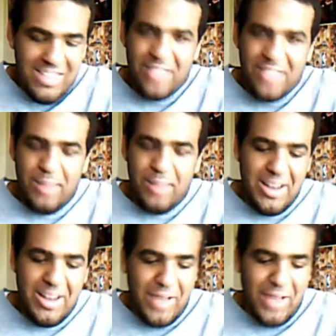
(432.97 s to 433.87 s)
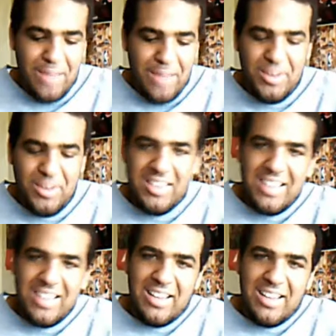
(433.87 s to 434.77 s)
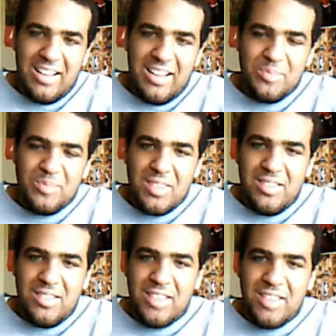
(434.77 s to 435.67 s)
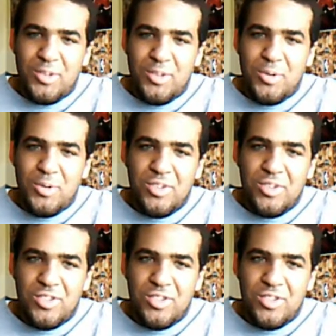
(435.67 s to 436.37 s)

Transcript: They explained how it happened. Zetsu,